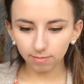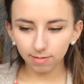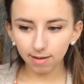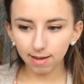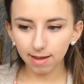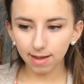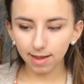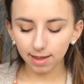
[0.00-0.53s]

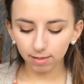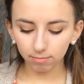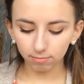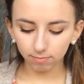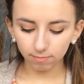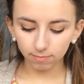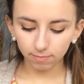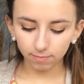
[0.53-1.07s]
I
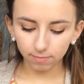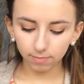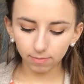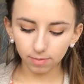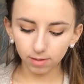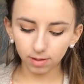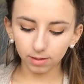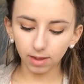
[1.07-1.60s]

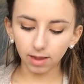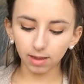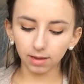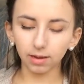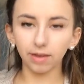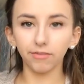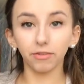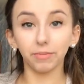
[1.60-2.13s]
think that like
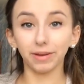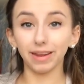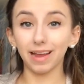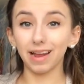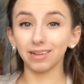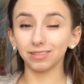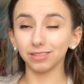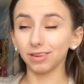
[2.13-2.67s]
everybody
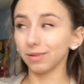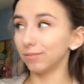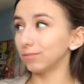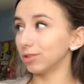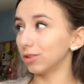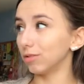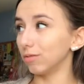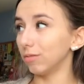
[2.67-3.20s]
has them,
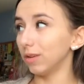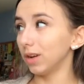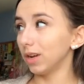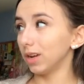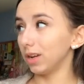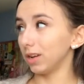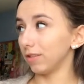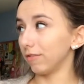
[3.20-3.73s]
so
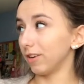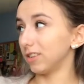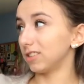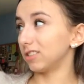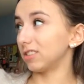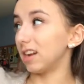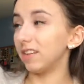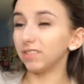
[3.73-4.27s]
your face
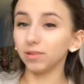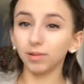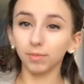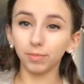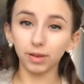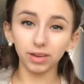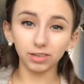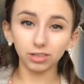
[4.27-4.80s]
doesn't have to be
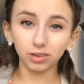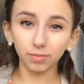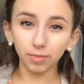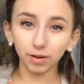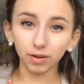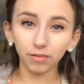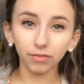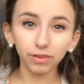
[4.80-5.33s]
picture
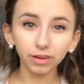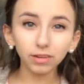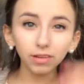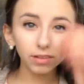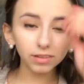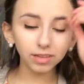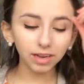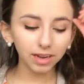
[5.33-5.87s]
perfect
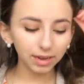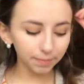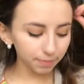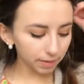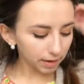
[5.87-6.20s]
all the time.